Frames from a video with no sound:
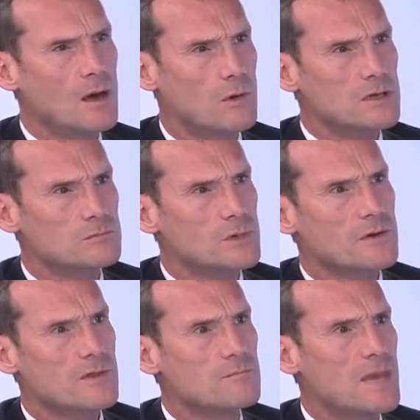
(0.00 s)
What
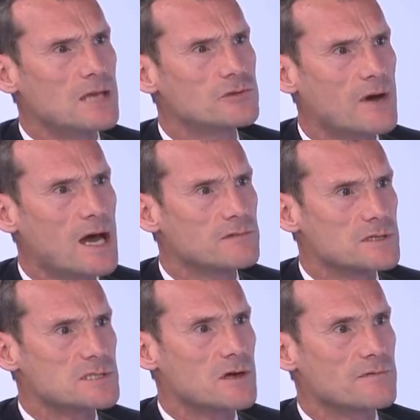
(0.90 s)
were the main
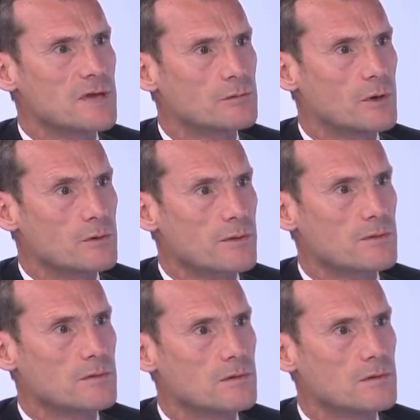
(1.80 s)
drivers of that growth?